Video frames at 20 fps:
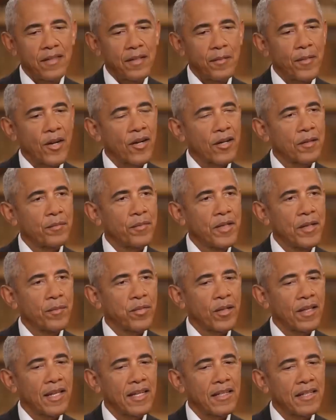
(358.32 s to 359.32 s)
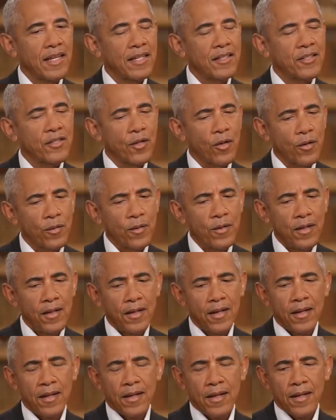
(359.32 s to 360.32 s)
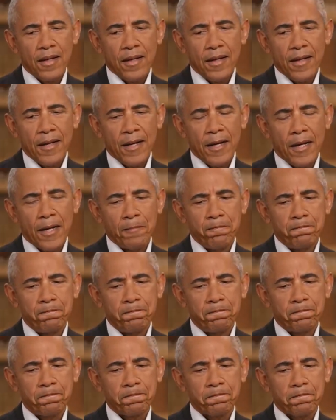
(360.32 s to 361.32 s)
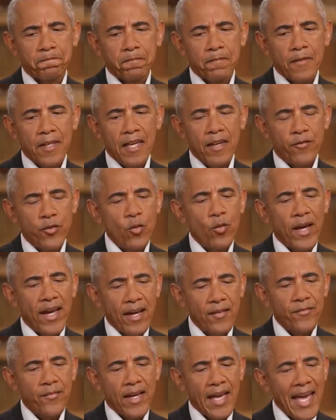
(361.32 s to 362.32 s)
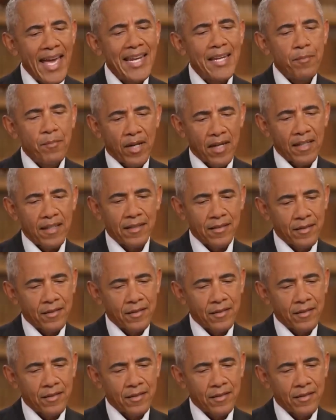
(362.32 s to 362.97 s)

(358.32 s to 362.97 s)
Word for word: the American people. And, and so um, if you have anybody